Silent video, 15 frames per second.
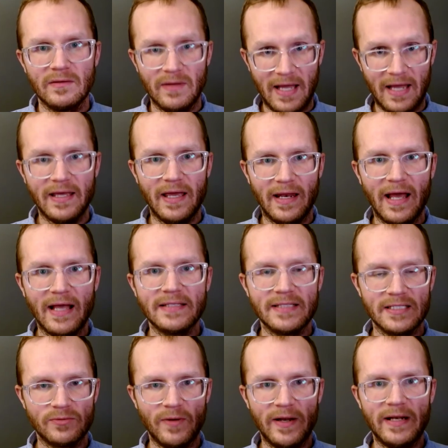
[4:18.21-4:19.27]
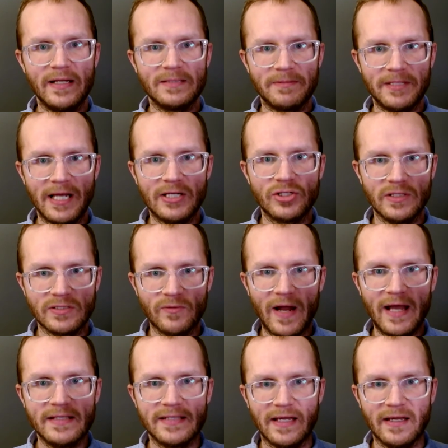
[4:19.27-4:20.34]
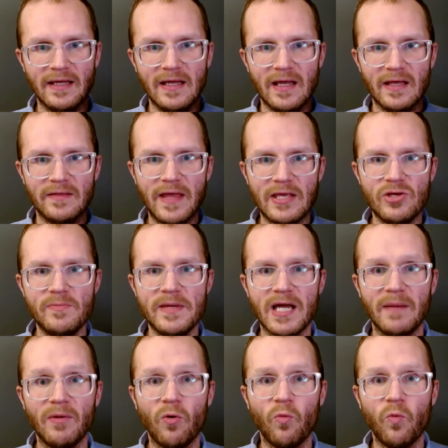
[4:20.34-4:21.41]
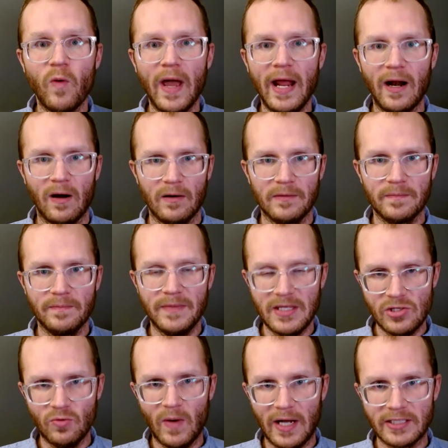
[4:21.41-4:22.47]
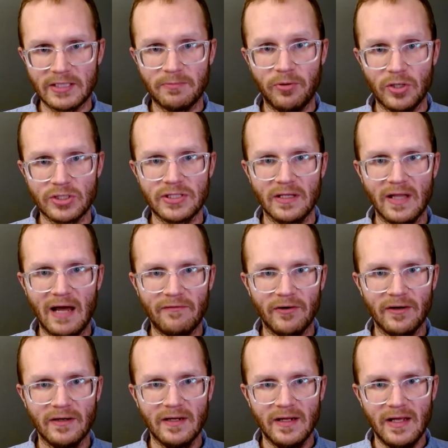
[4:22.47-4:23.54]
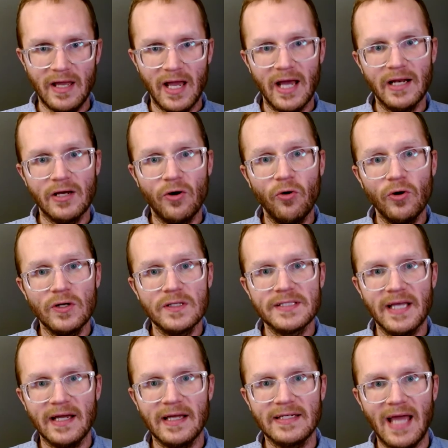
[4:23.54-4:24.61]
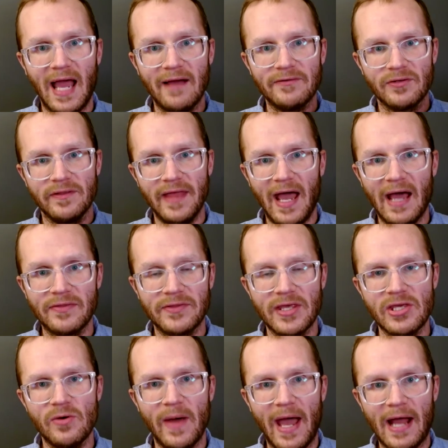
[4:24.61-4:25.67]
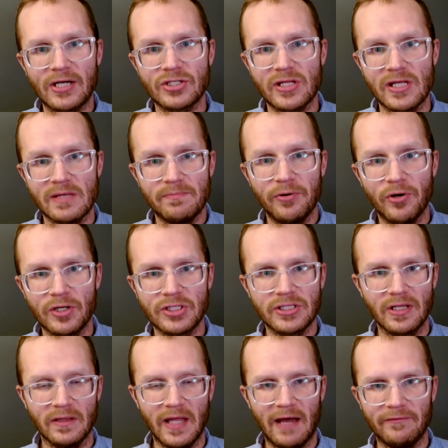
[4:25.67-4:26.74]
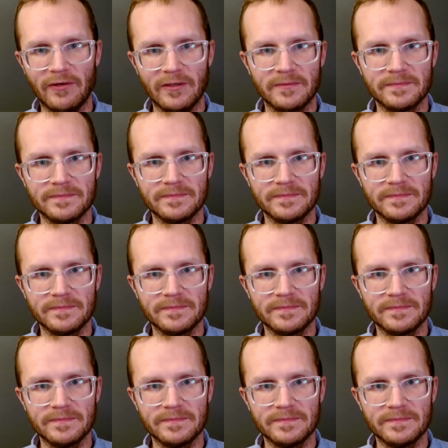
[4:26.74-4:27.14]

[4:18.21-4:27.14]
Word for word: again, as this readiness potential is rising, that you become aware that you want to push the lever, and a quarter second after that, that you actually push the lever.